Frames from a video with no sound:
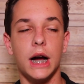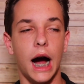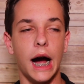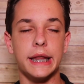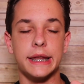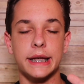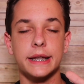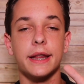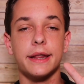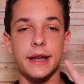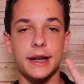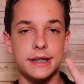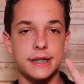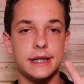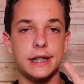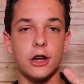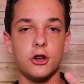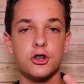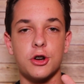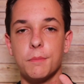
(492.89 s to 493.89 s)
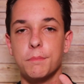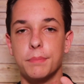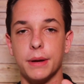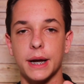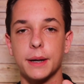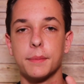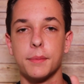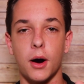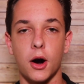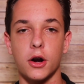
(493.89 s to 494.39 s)
I think that that's such a
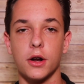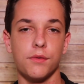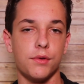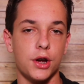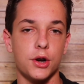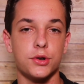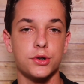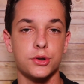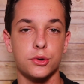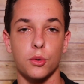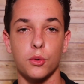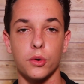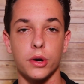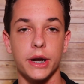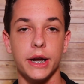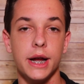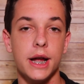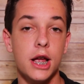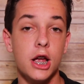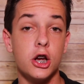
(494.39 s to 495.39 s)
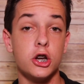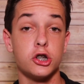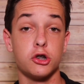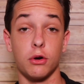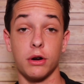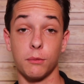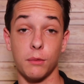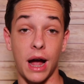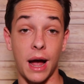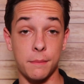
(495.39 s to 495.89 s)
big part of their story,
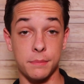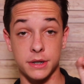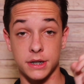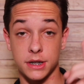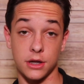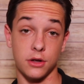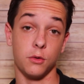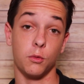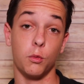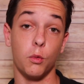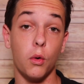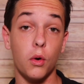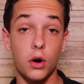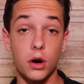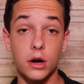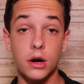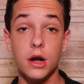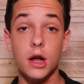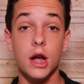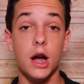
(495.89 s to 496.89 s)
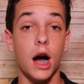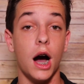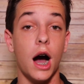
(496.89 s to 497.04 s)
showing what happens in the war,